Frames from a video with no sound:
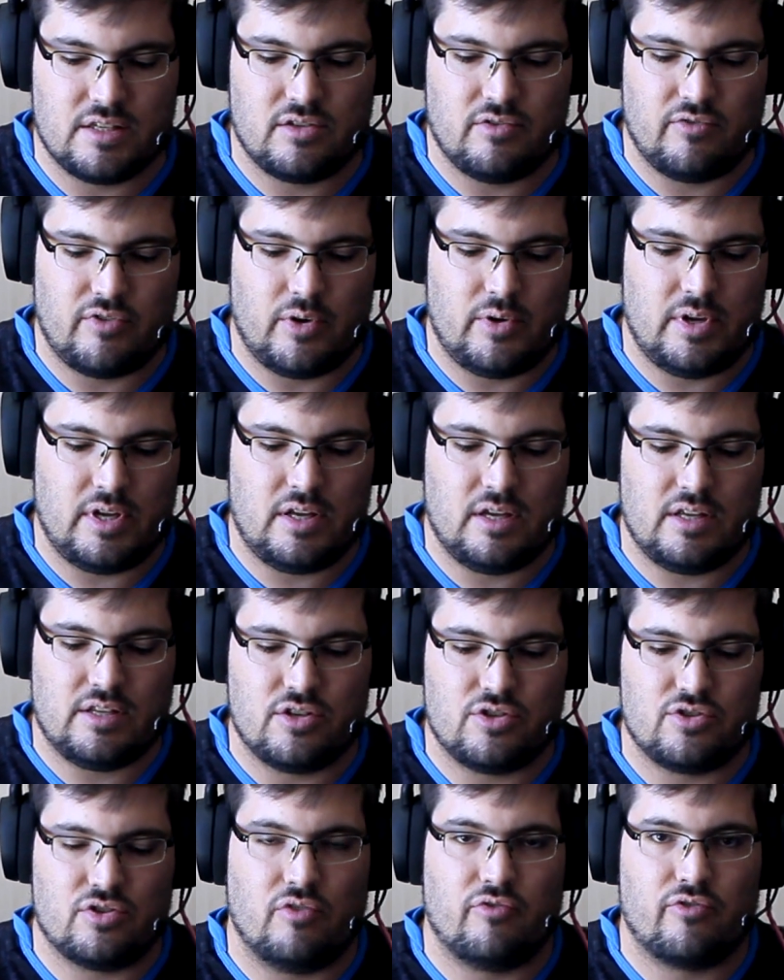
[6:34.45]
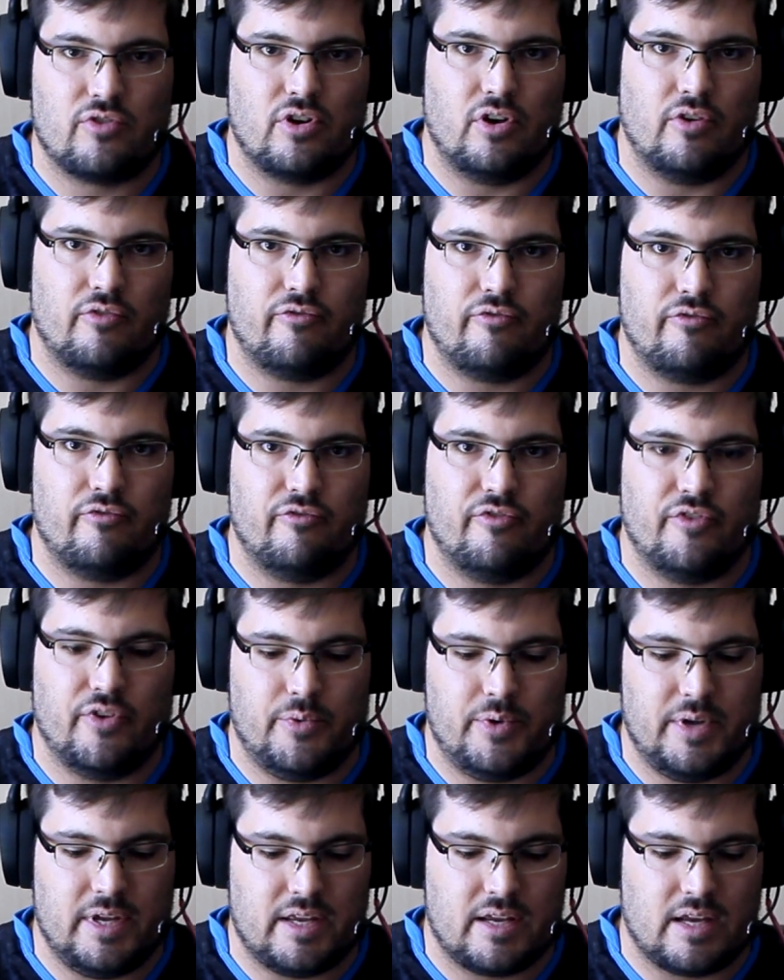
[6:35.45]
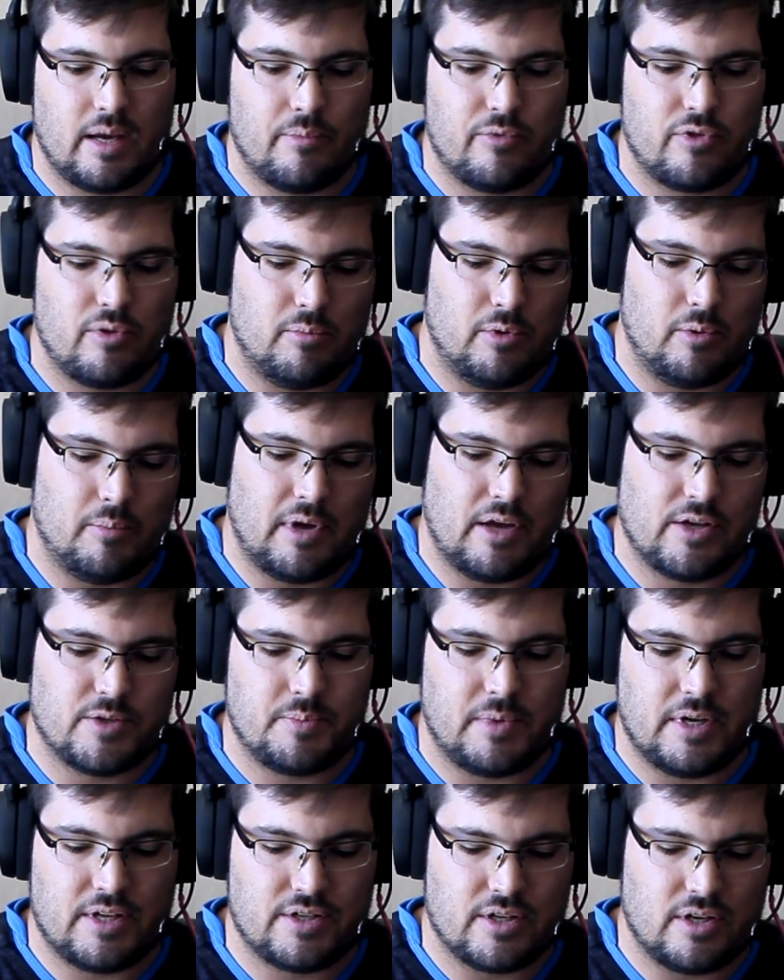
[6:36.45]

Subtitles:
It's a soft cloth, very comfortable mouse pad.